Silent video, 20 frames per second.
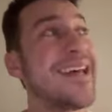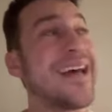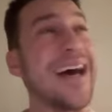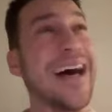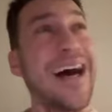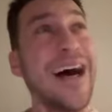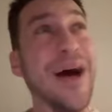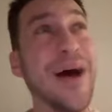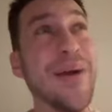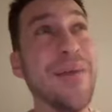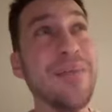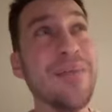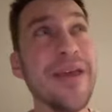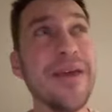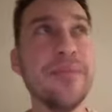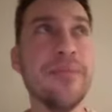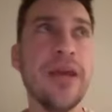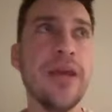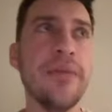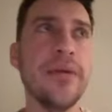um,
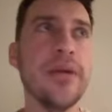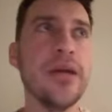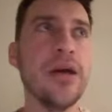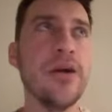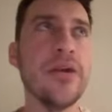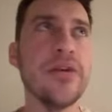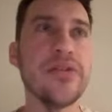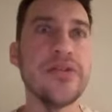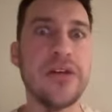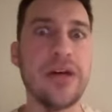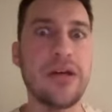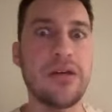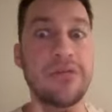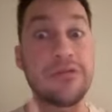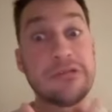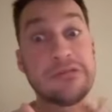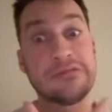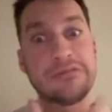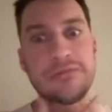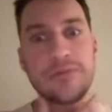and maybe RSI,
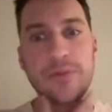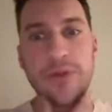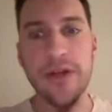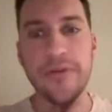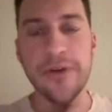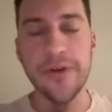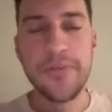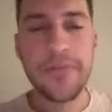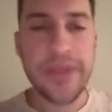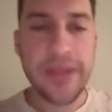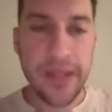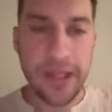but whatever.